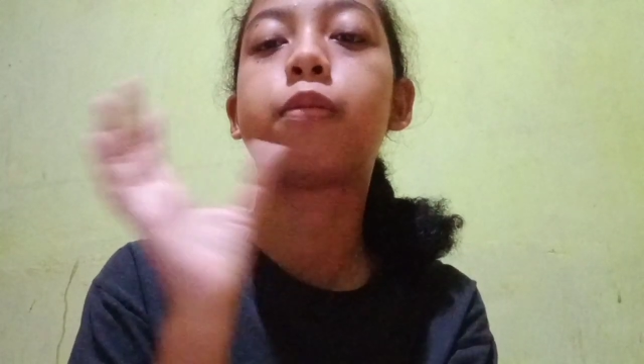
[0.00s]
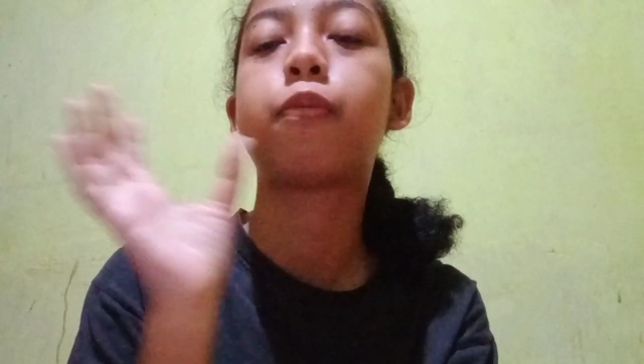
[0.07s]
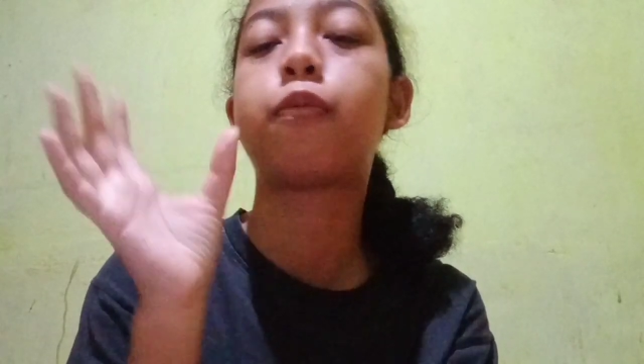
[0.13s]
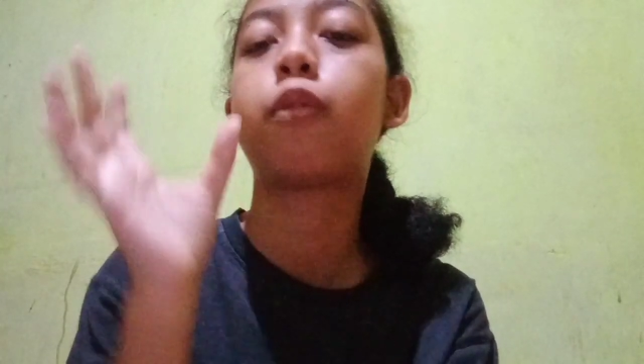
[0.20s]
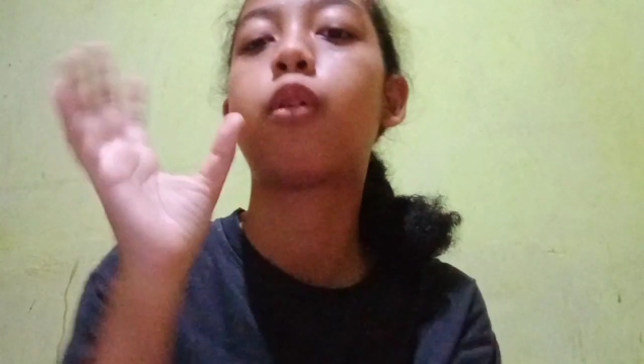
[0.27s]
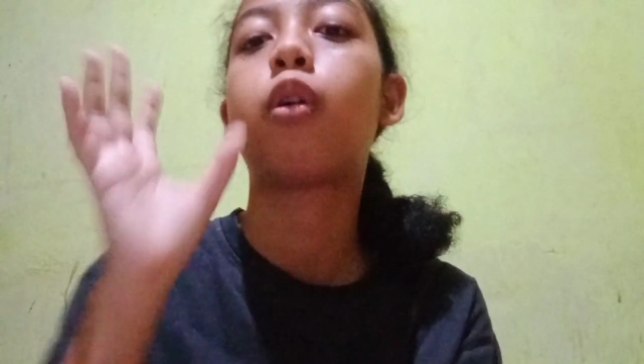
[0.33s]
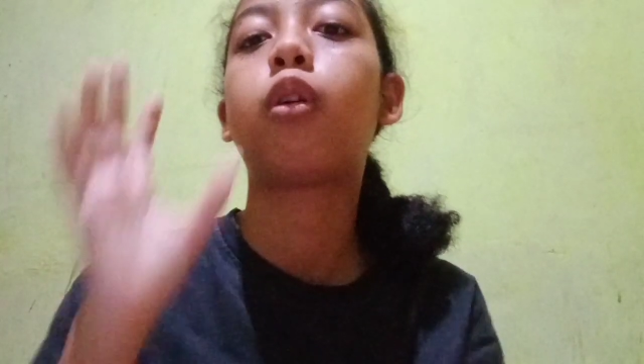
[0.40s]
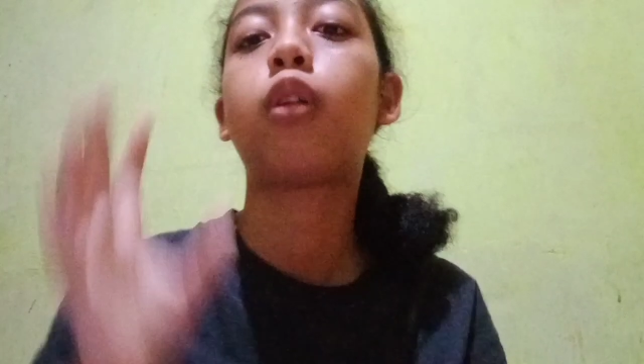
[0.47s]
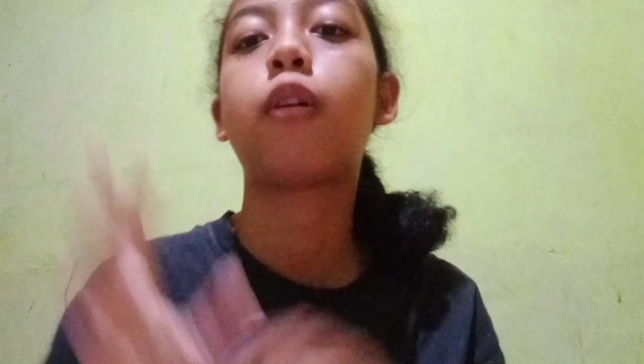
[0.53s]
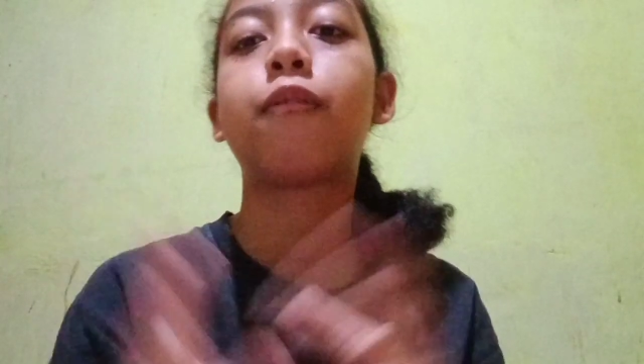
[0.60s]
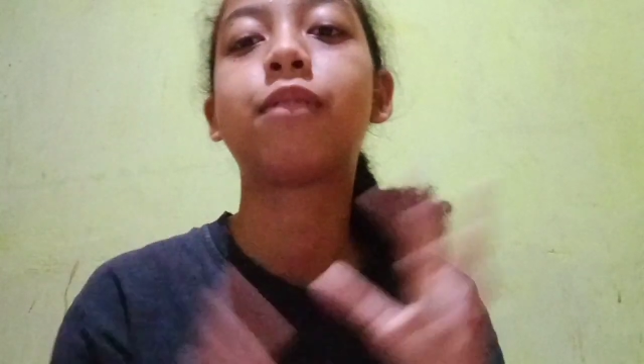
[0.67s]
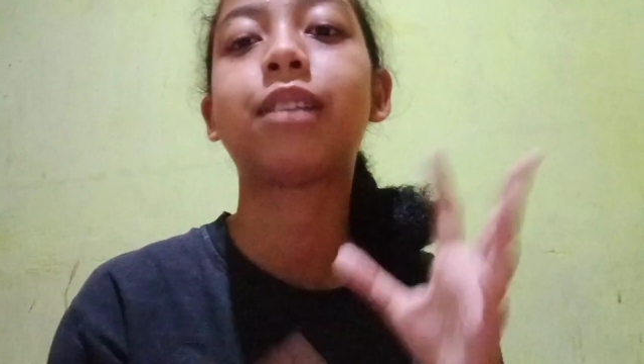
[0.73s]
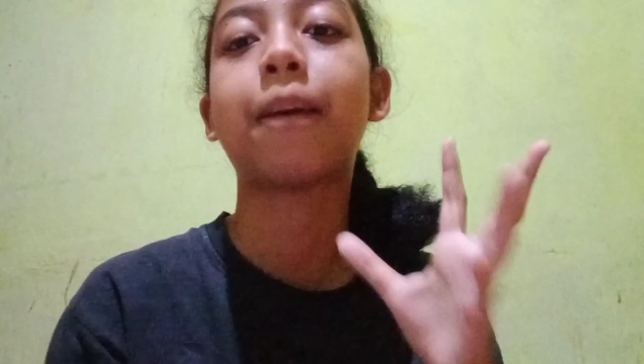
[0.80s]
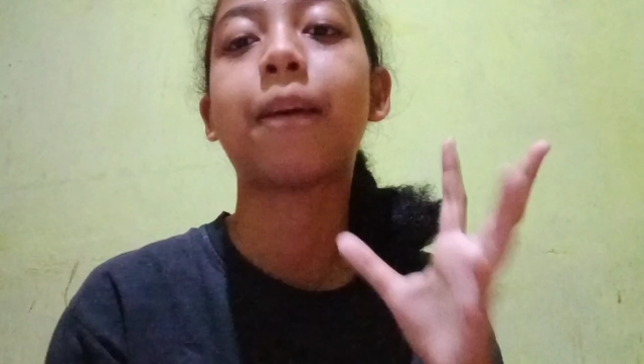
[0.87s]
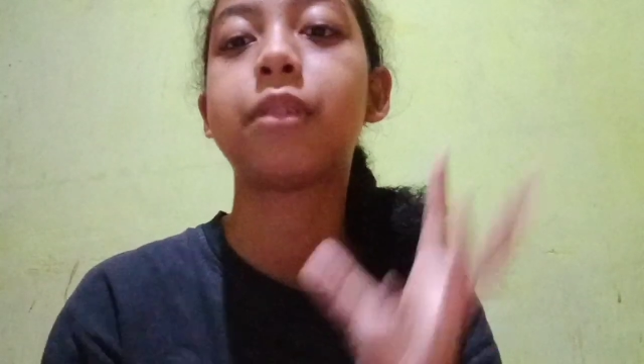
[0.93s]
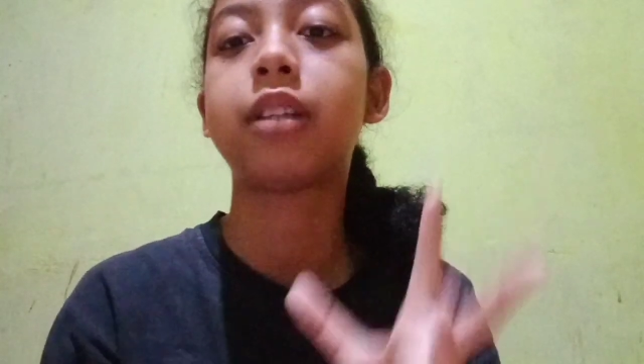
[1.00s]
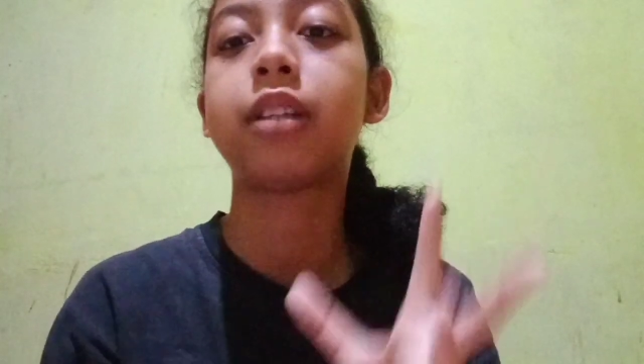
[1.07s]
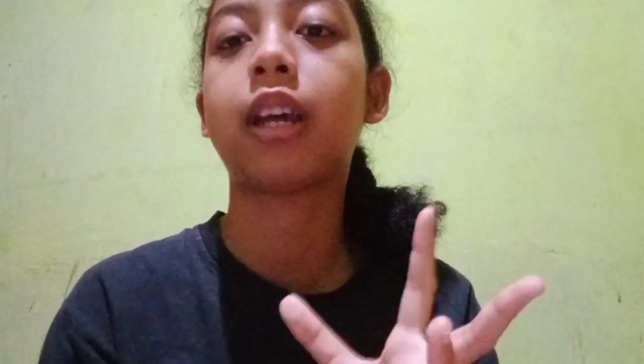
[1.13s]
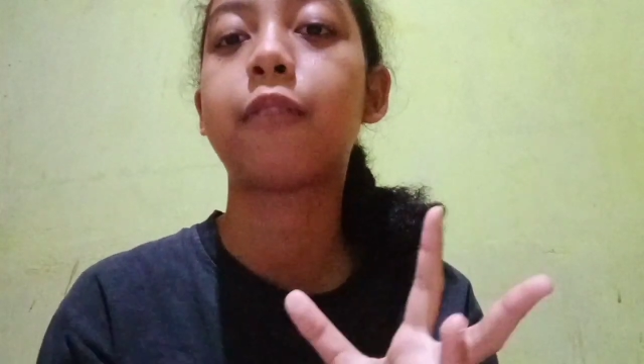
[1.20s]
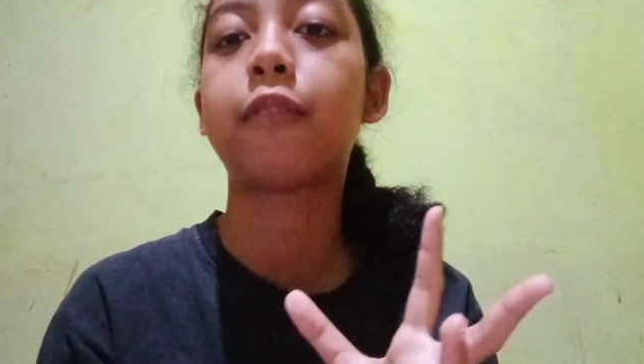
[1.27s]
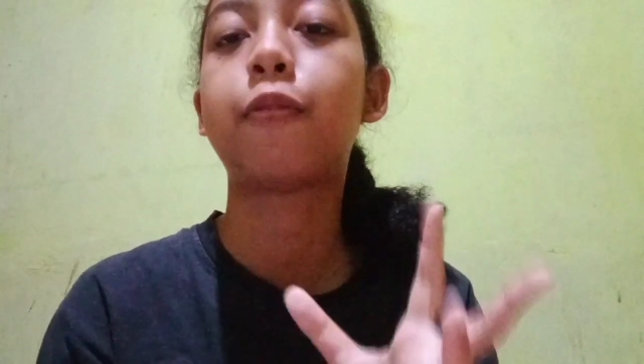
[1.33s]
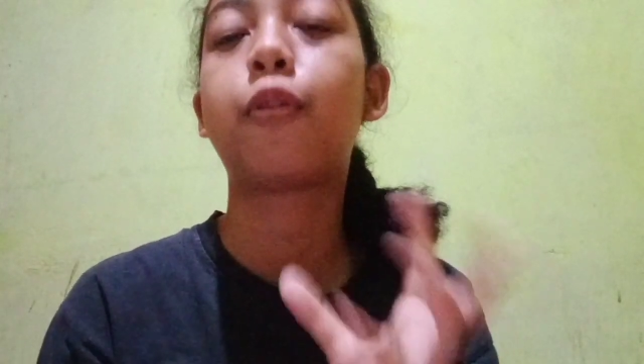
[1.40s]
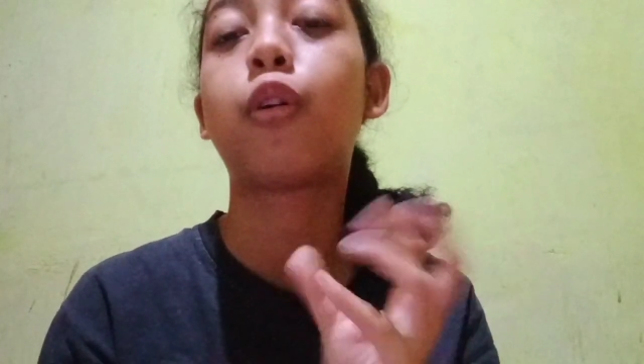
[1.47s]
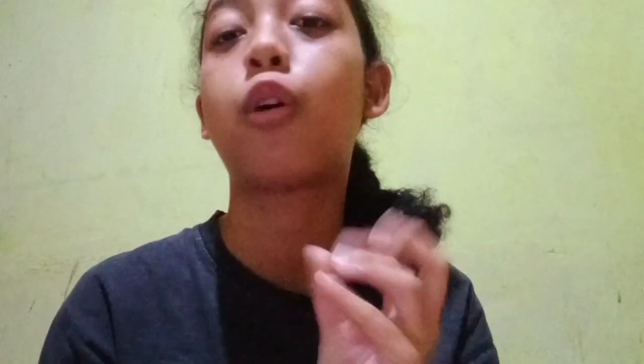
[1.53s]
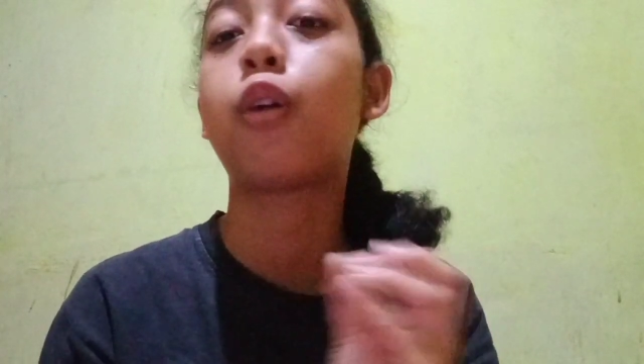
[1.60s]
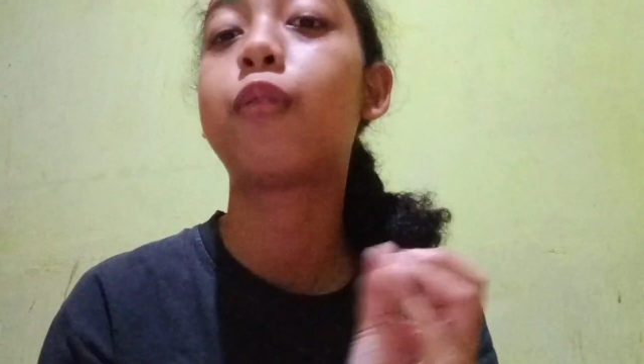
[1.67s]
of subject, for